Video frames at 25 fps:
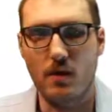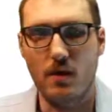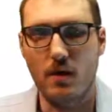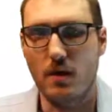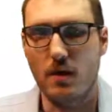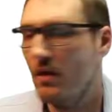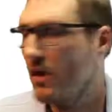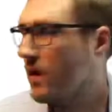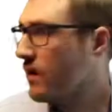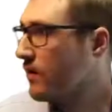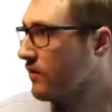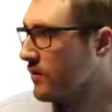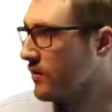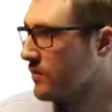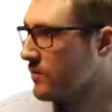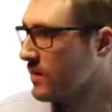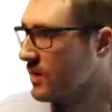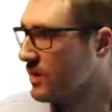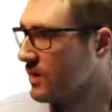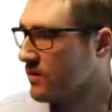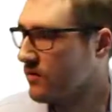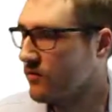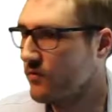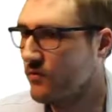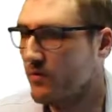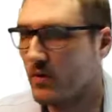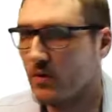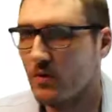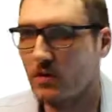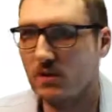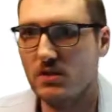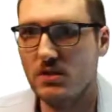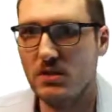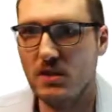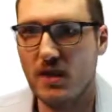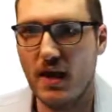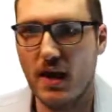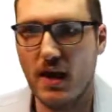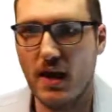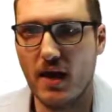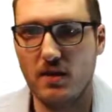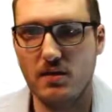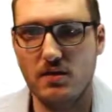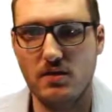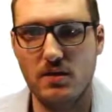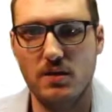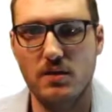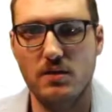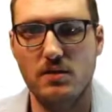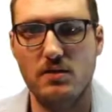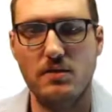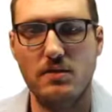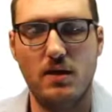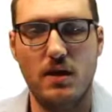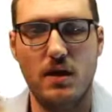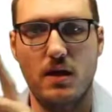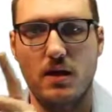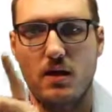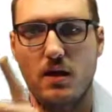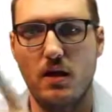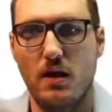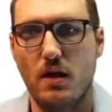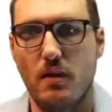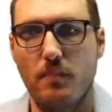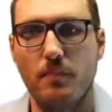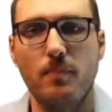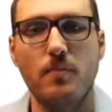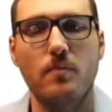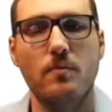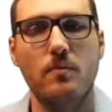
a logarithmic frequency axis and a